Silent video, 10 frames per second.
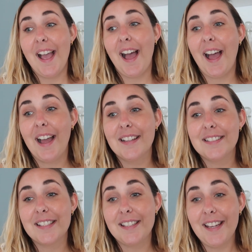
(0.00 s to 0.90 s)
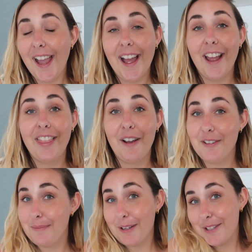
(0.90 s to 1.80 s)
and yeah, that
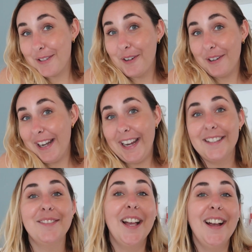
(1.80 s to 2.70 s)
was my story.